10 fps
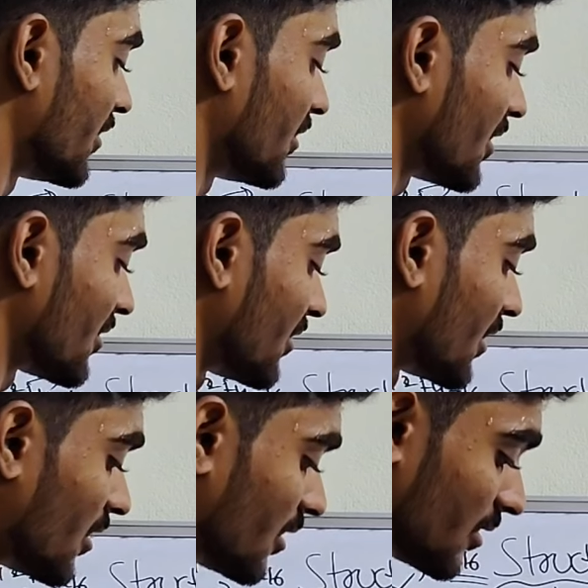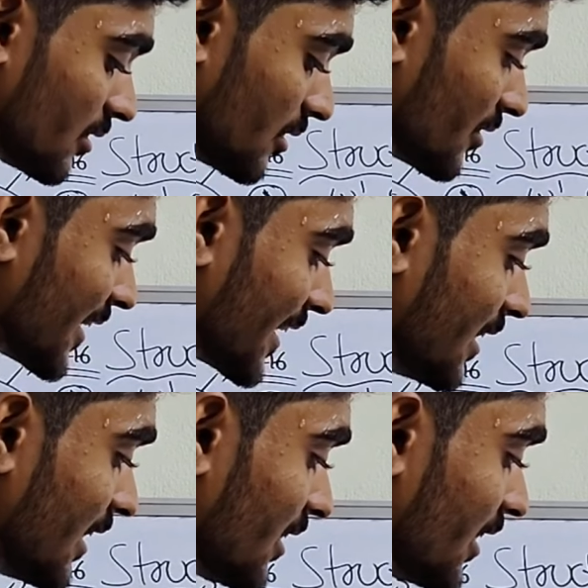it is in the
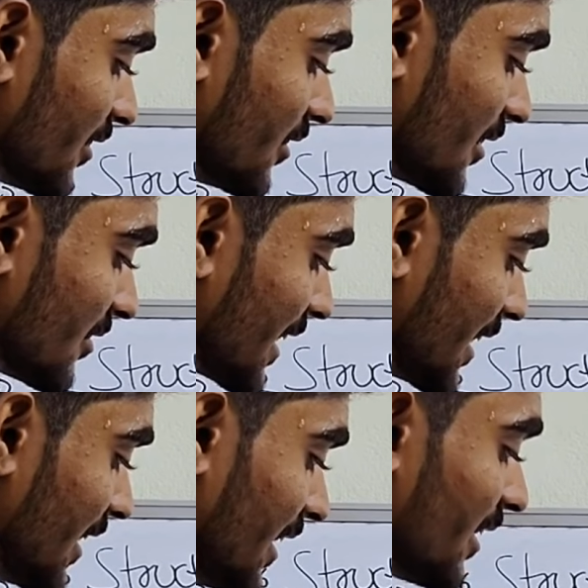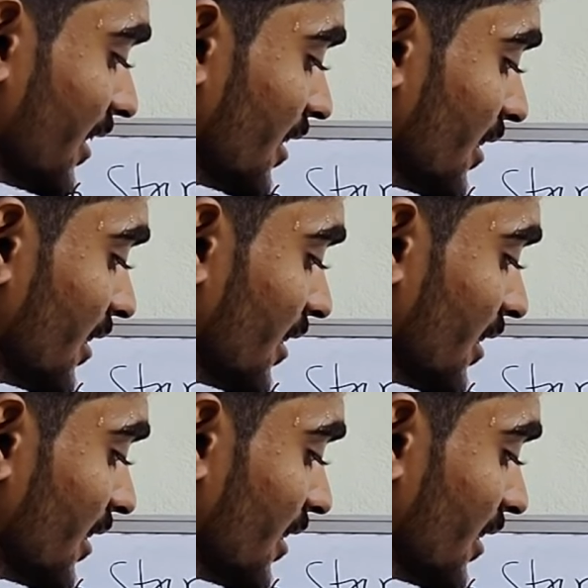second layer. It is in the second layer.